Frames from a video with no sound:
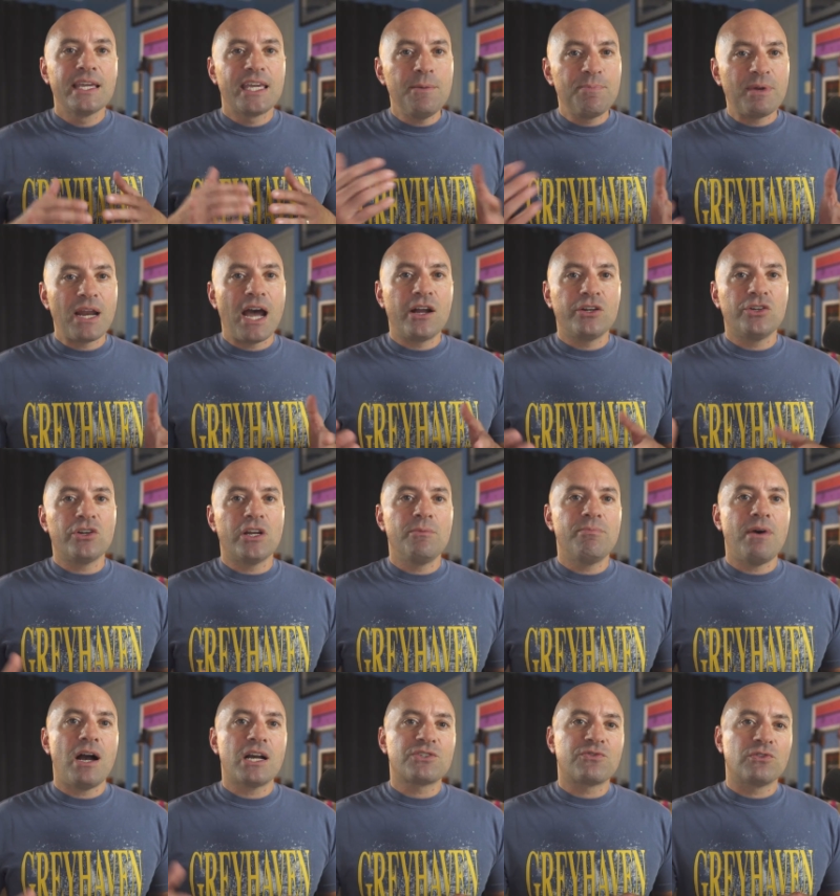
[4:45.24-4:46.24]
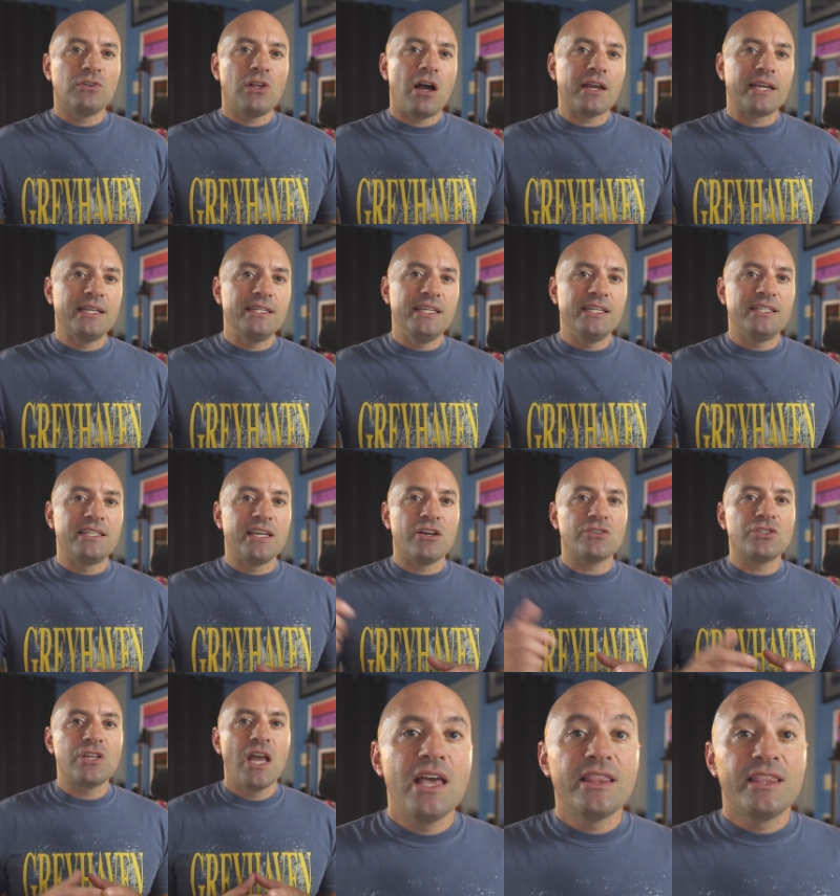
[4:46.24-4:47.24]
Keep an eye on your inbox for login
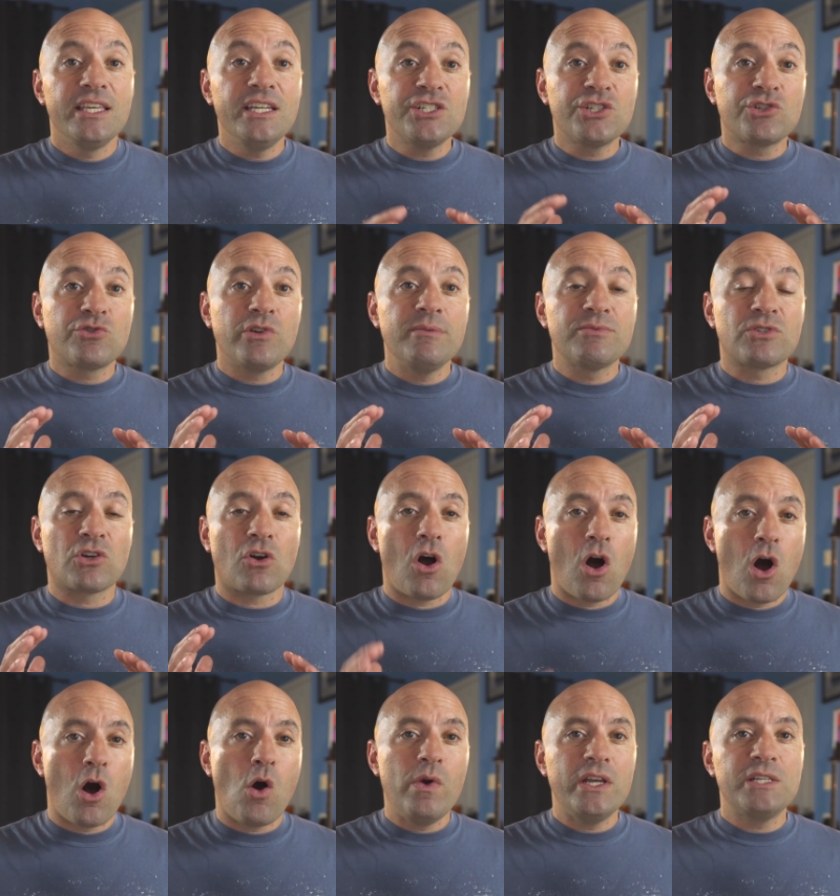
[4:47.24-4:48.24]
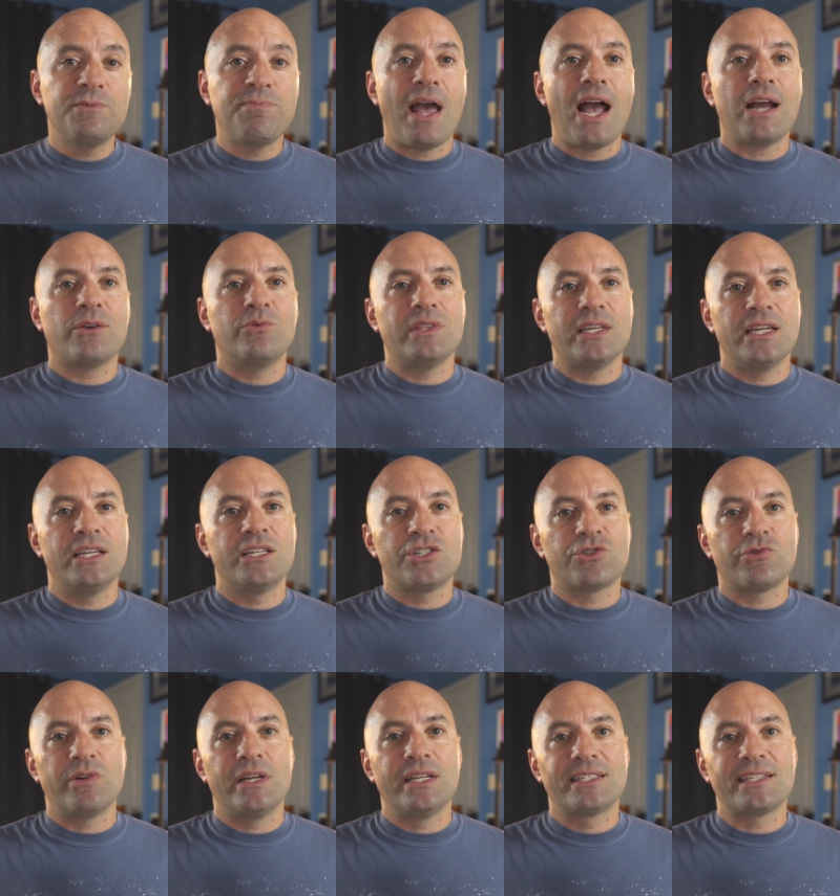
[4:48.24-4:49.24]
details. These streams are always packed with
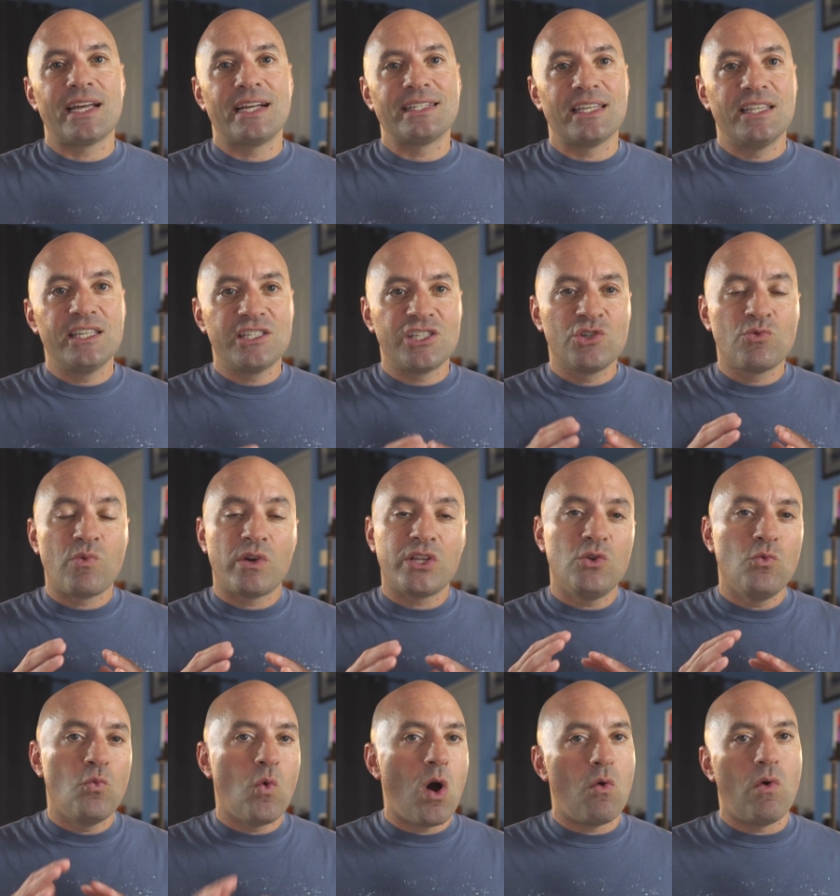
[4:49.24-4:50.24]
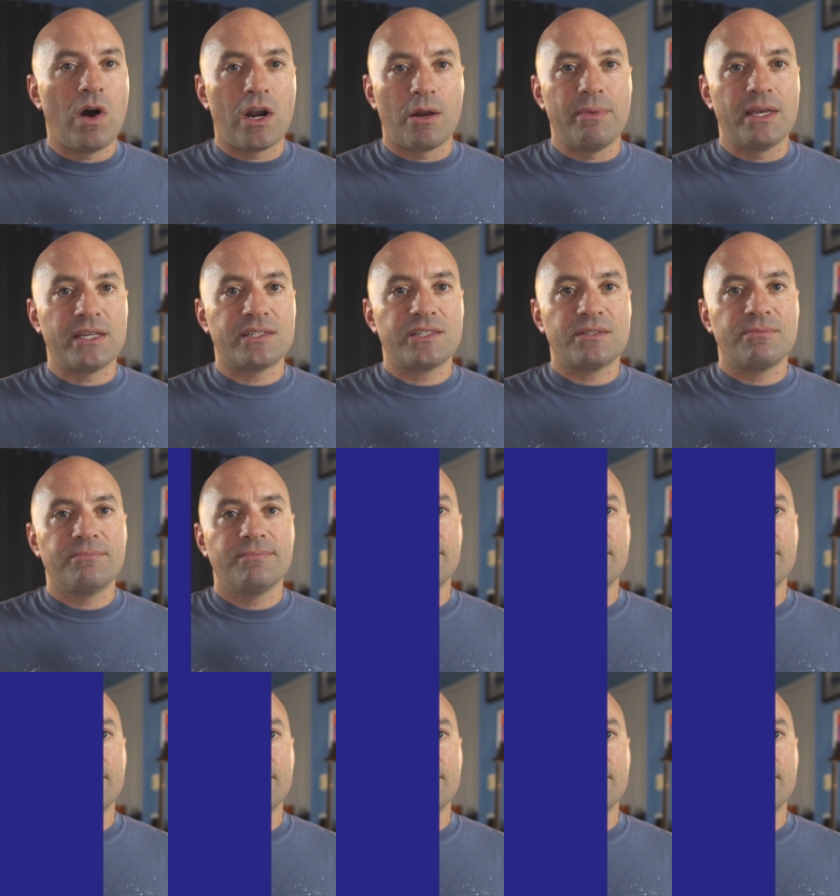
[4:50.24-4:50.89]
industry insights, and this is one you won't want to miss.